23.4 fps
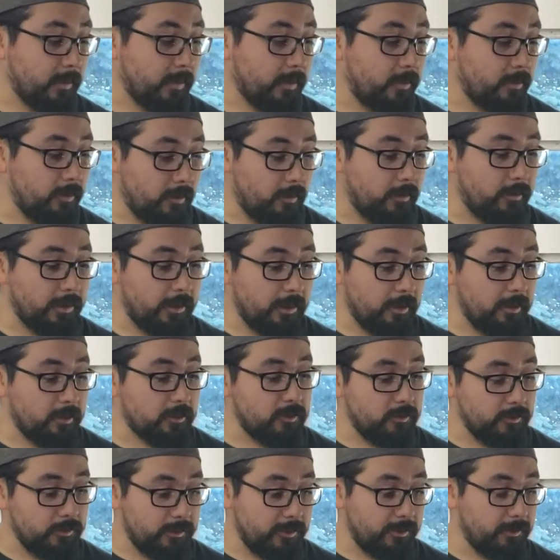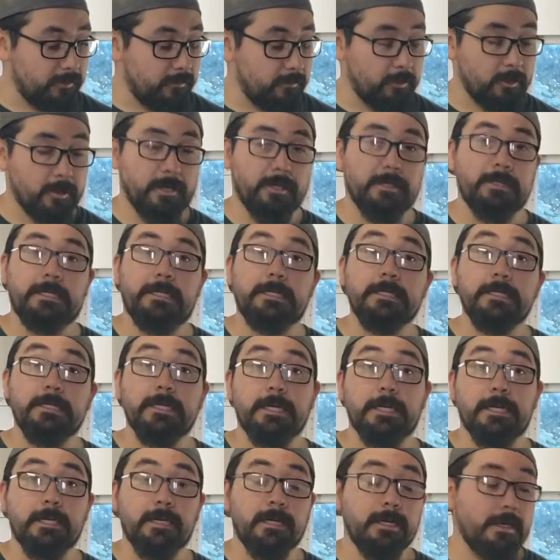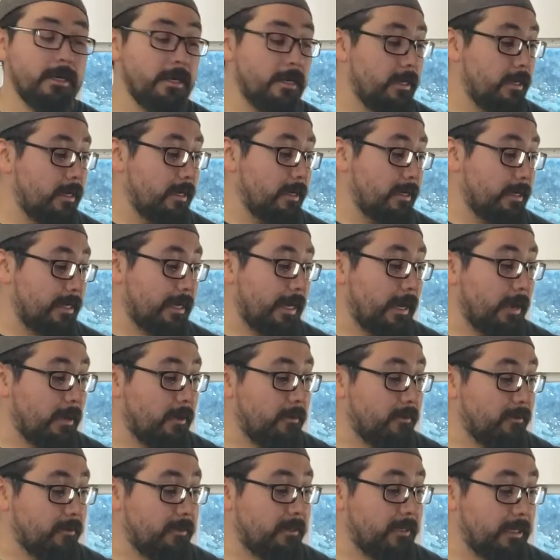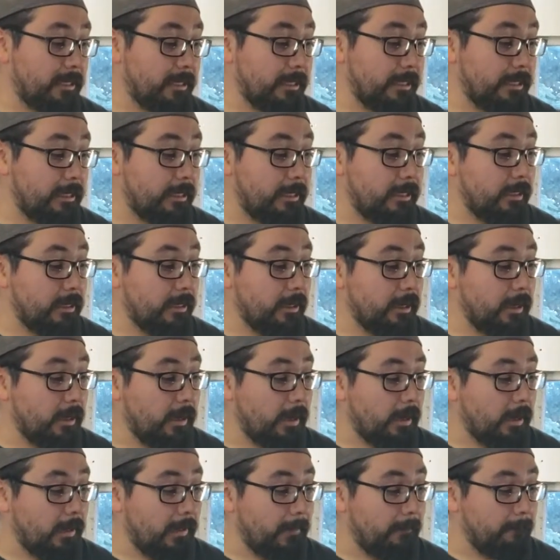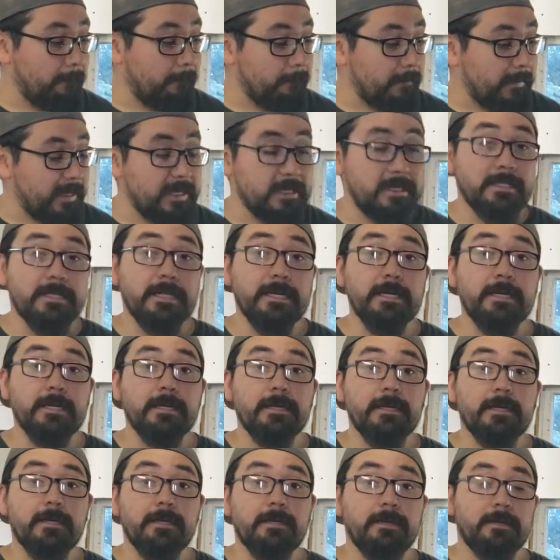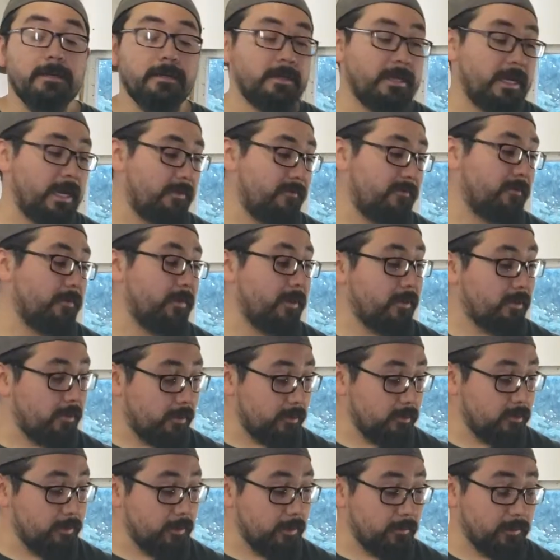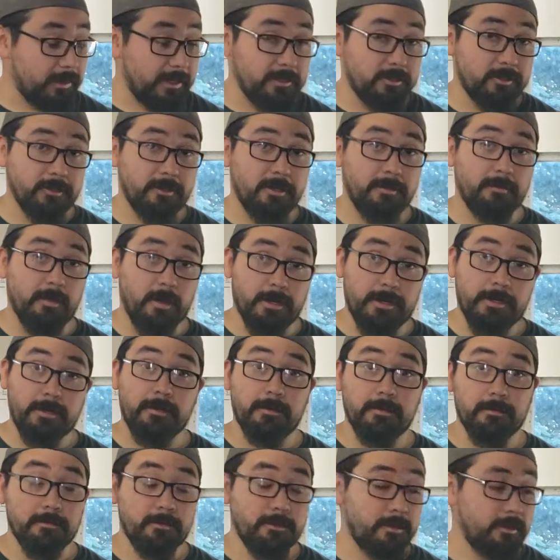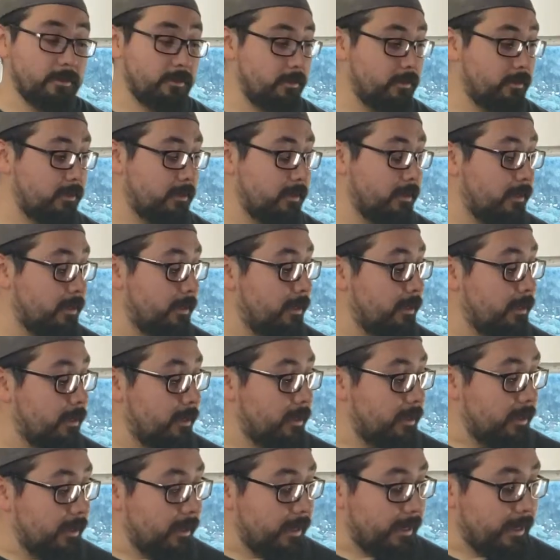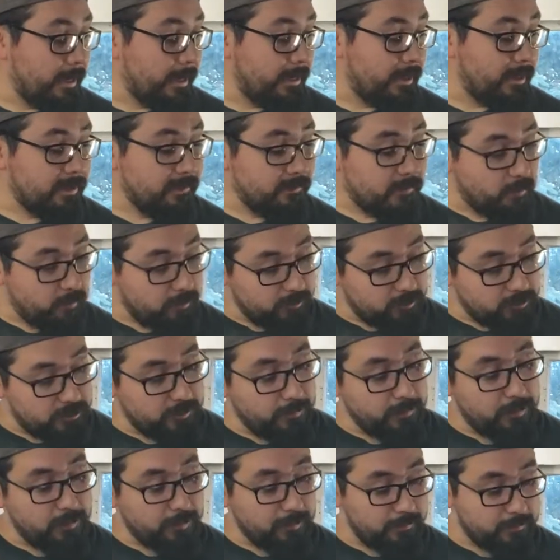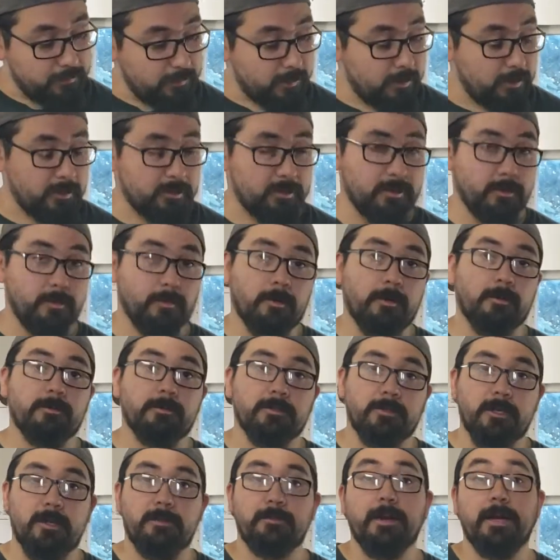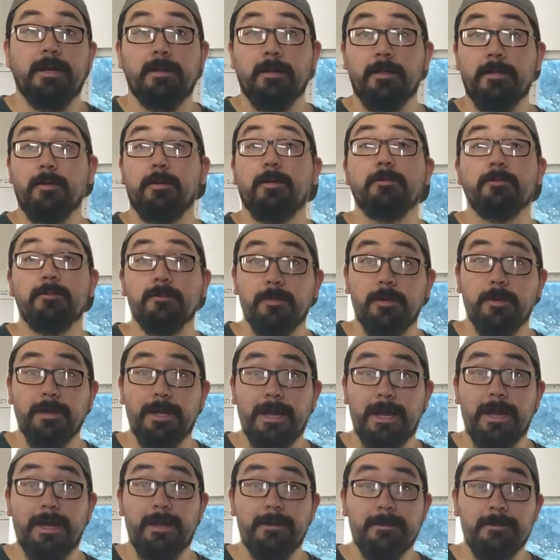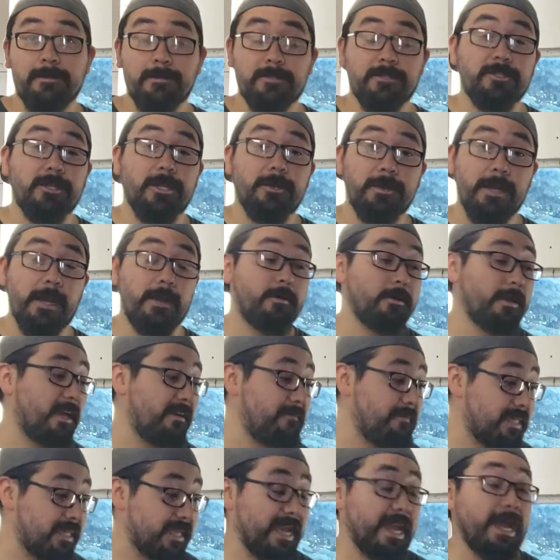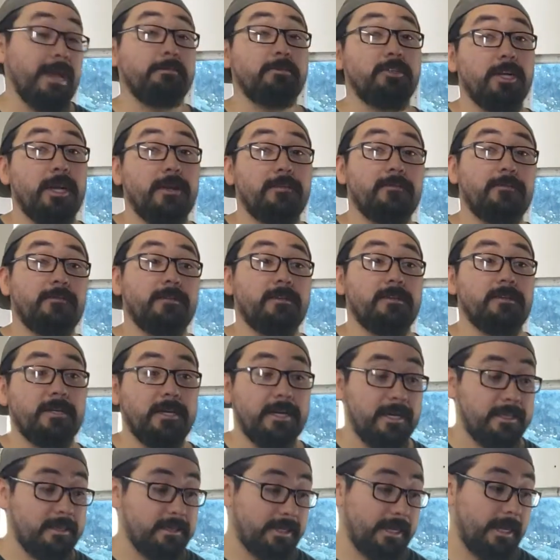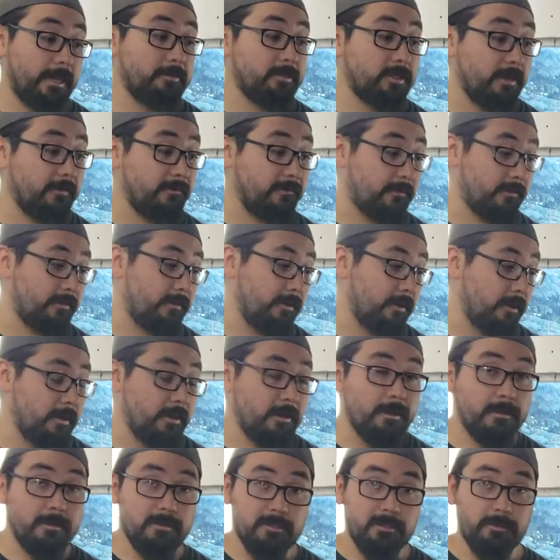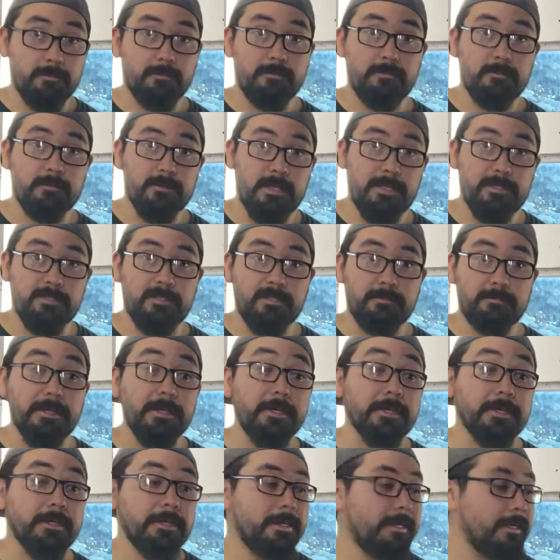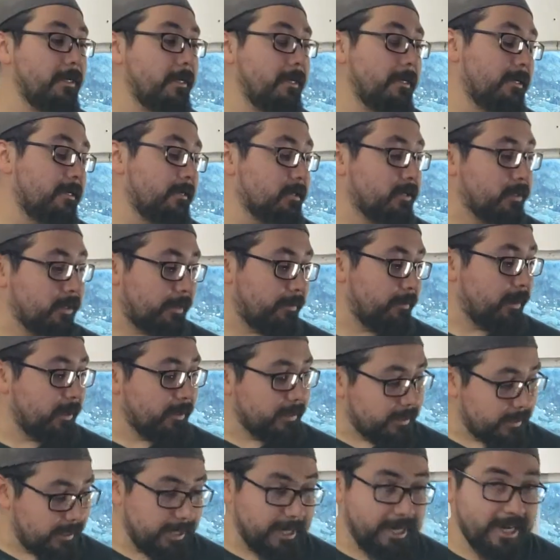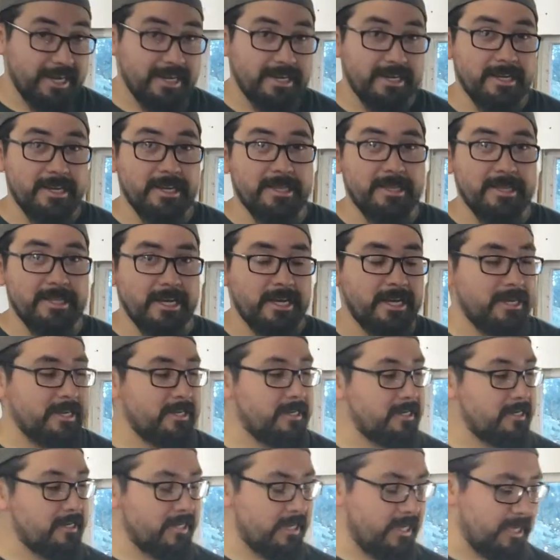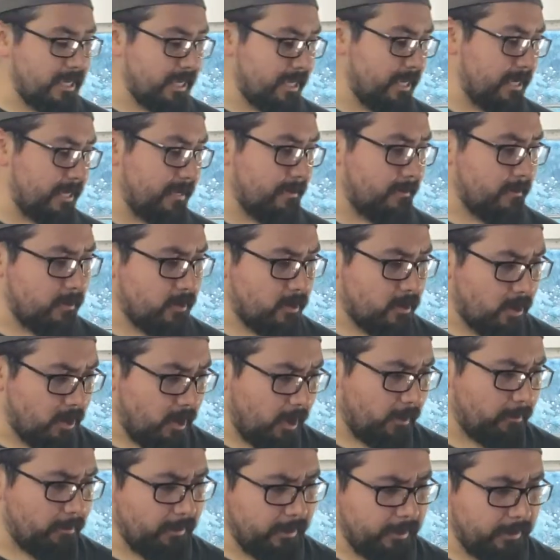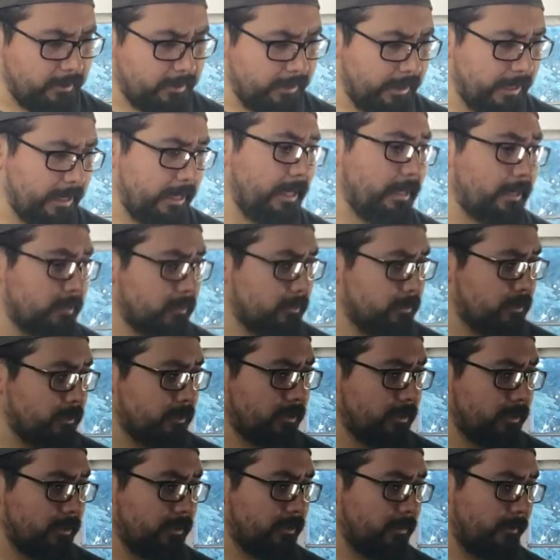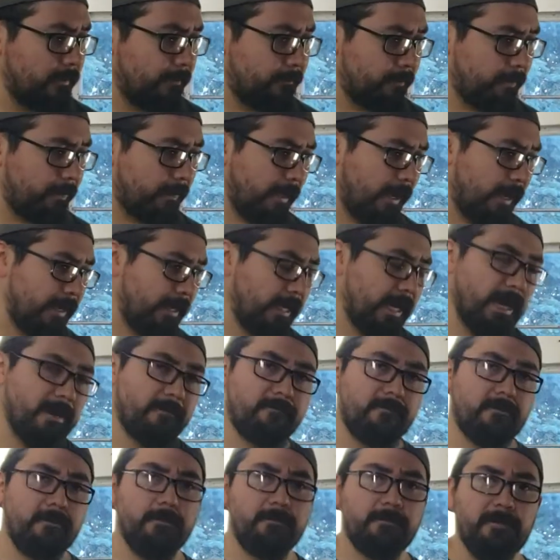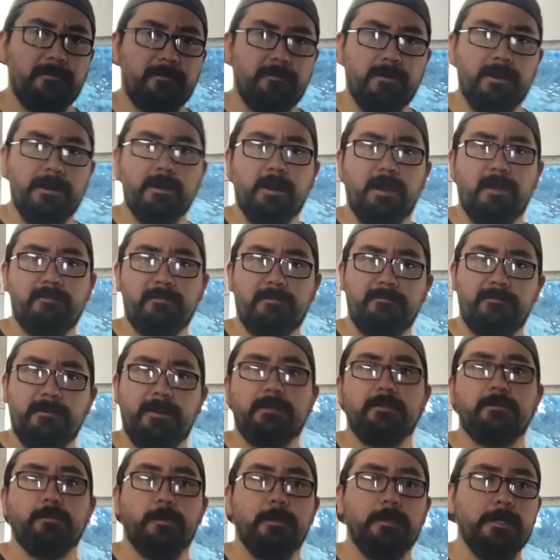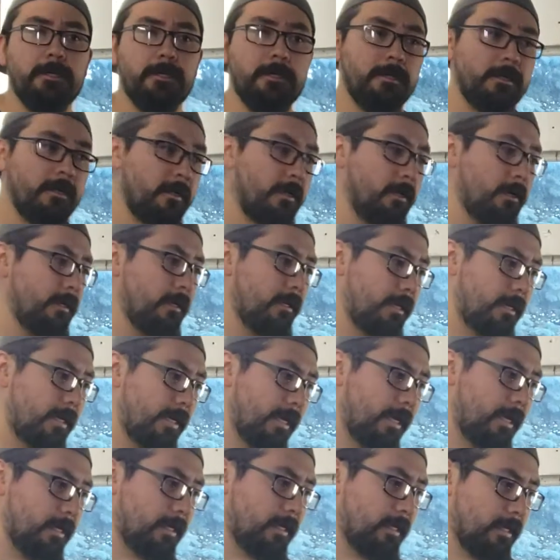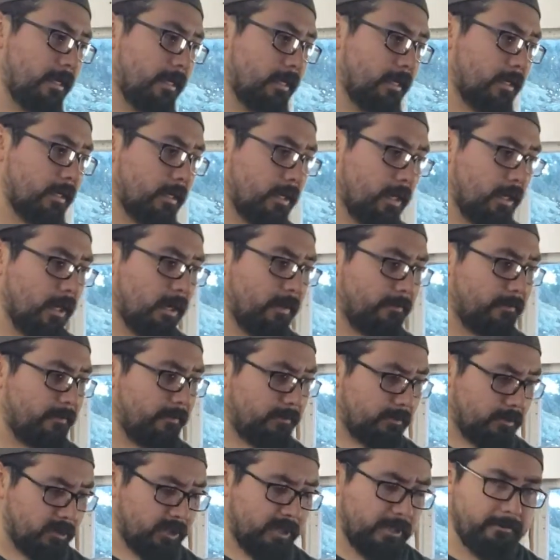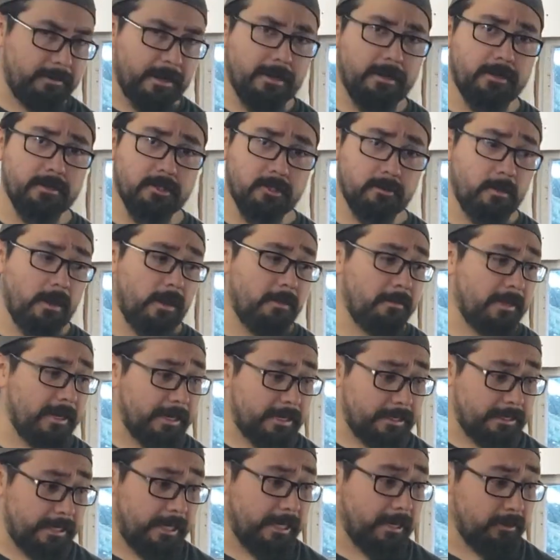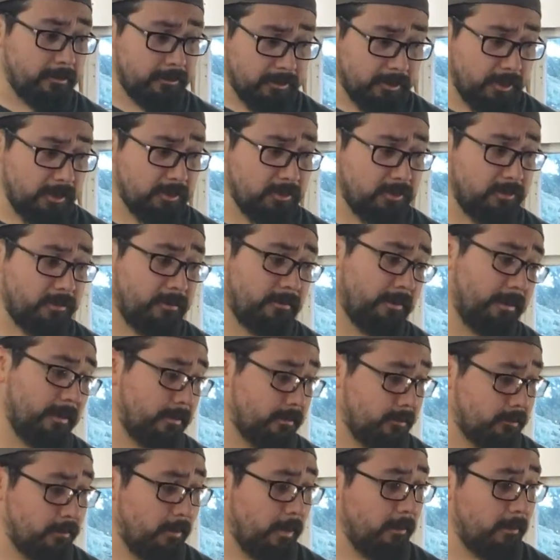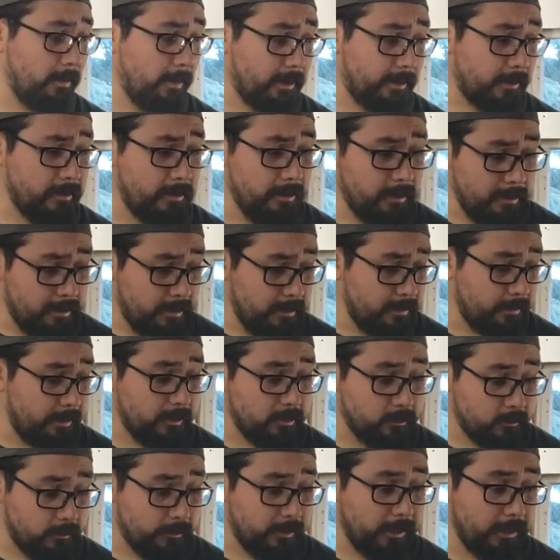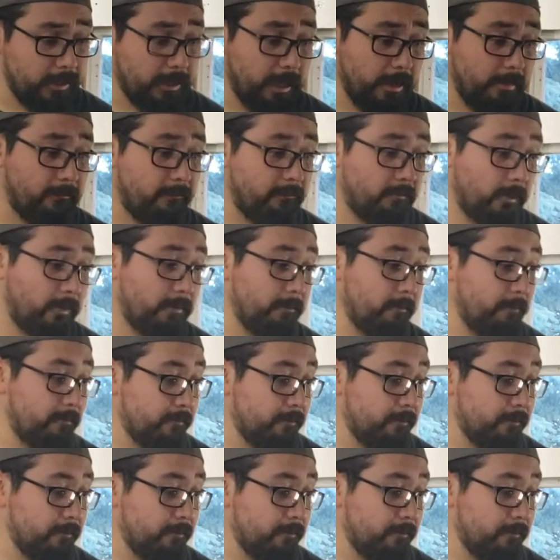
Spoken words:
you know, he also did the work on the intake. Now the intake came from another Oldsmobile racer. Bought it used. And then, of course, some of the custom work was done by another Oldsmobile guy. Same guy who gave me the camshaft for this. I got the camshaft for some tasty beer. So I bought that. And then the carburetor and headers I got from a friend off of Facebook. He had the carb, which he ran on a small block, and the headers also they ran on a small block. That's where they came from.